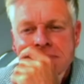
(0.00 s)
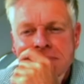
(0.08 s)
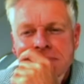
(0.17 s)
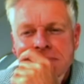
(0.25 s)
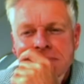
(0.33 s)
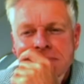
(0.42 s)

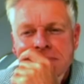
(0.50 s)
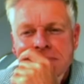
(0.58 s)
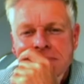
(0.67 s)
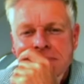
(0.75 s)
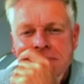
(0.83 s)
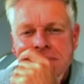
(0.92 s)

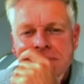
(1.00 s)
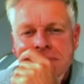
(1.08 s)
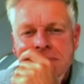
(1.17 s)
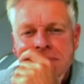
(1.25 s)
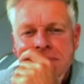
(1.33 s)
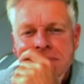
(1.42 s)

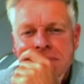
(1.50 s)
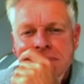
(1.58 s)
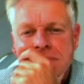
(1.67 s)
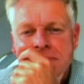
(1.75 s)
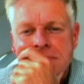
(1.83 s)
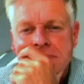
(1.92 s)

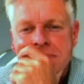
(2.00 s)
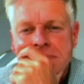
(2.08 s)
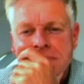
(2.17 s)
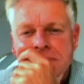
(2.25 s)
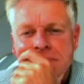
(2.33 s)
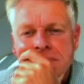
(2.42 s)

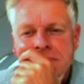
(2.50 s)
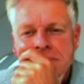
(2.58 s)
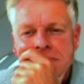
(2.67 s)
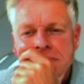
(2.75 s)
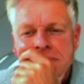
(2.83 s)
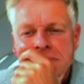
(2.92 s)

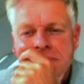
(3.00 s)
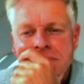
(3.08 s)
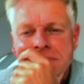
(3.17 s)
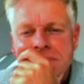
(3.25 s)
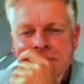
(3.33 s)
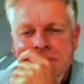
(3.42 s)

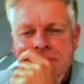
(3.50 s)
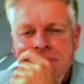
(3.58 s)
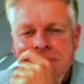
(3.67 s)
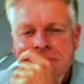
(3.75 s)
No words are spoken by the person on screen.